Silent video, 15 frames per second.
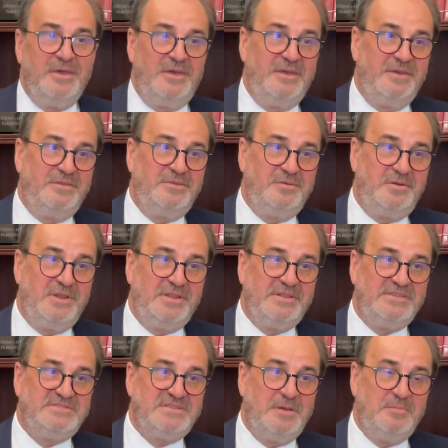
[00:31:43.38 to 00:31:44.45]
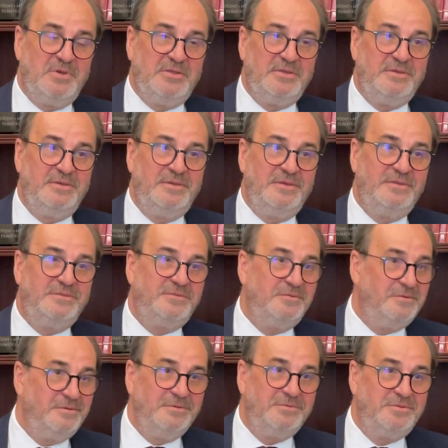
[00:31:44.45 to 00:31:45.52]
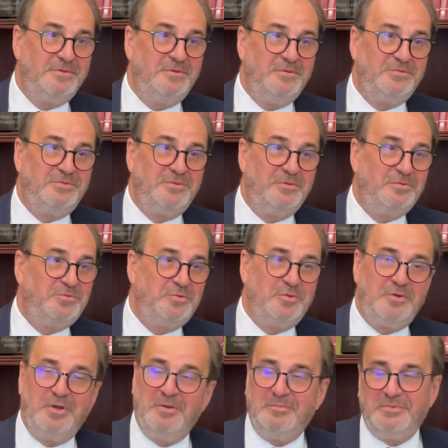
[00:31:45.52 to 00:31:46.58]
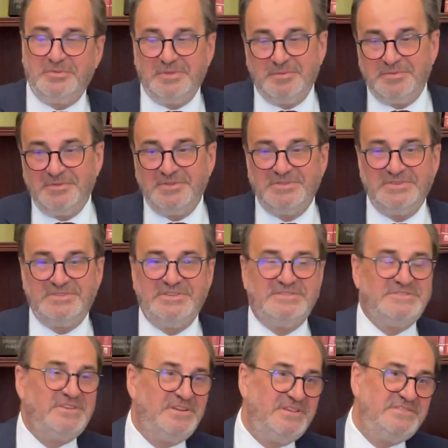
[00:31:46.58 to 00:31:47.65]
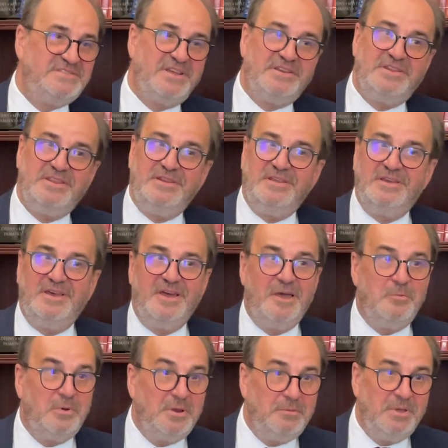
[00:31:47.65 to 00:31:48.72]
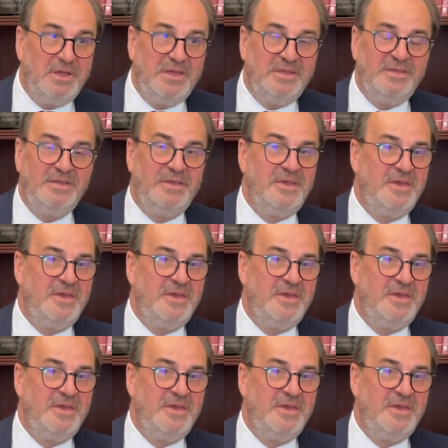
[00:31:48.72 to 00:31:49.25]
during the summer to Rome, Sicily, Sardinia, everywhere.